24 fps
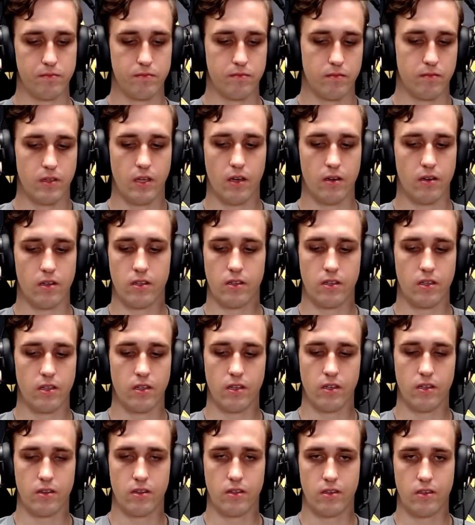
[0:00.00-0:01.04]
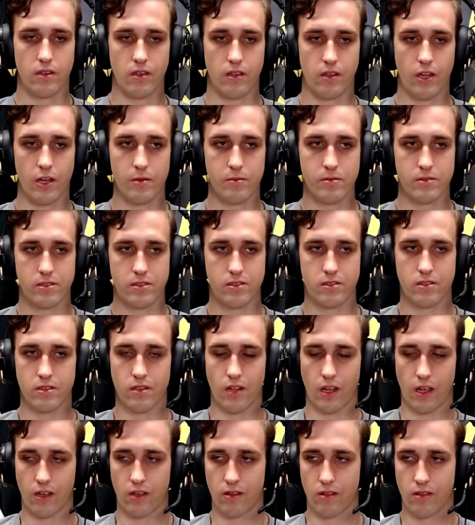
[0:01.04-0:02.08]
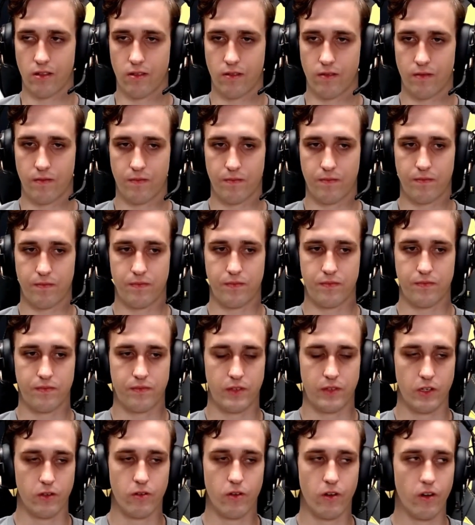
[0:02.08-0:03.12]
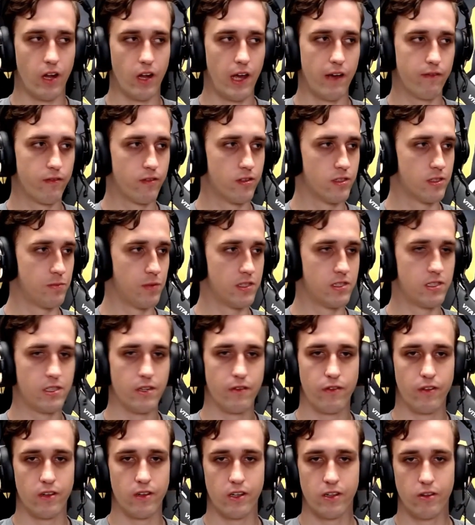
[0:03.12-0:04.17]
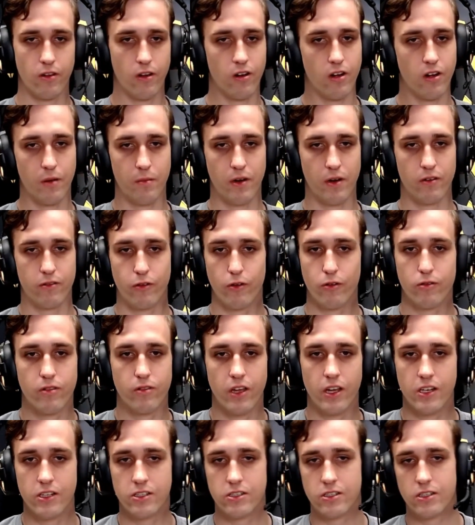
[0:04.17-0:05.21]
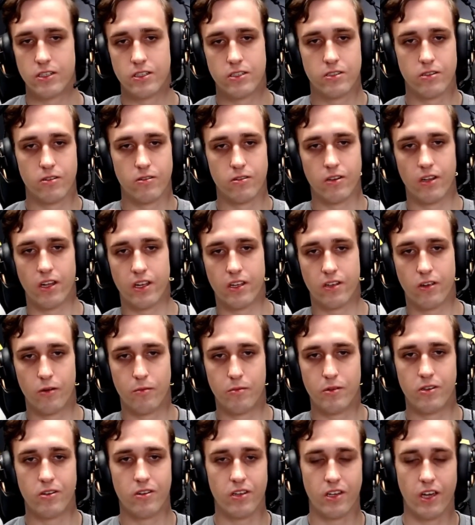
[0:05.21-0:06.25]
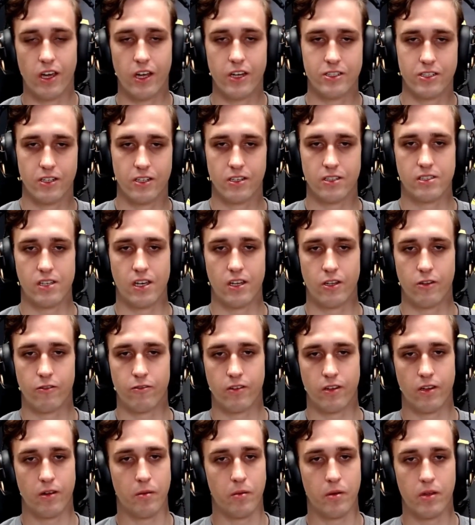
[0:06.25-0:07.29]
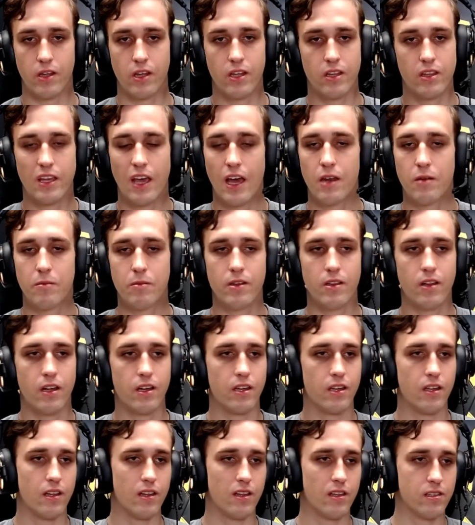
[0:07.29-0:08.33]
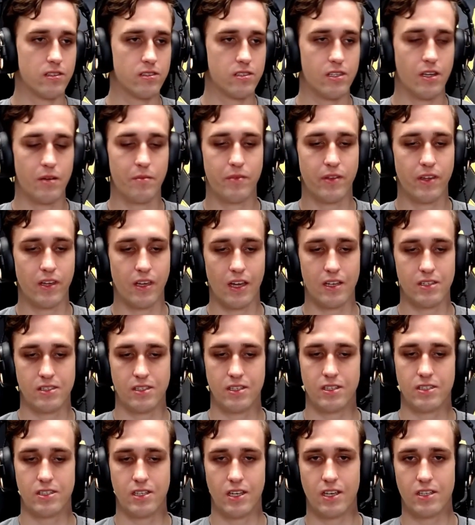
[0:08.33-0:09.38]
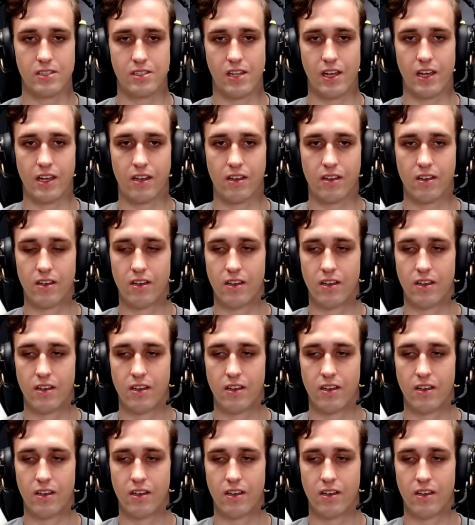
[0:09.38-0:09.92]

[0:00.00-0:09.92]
Yeah, it helps. Like, you don't have to specifically talk about rotations or like communication inside of the game. It can be like something as easy as like